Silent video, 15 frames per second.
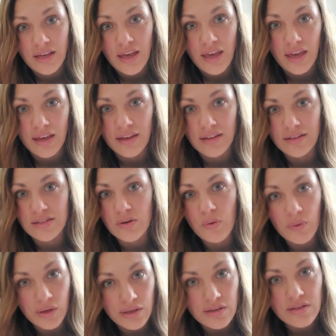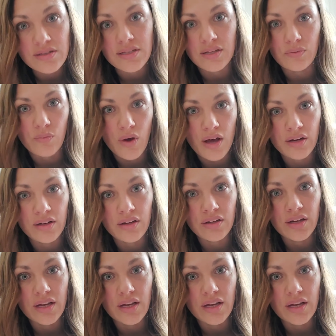and oils and water,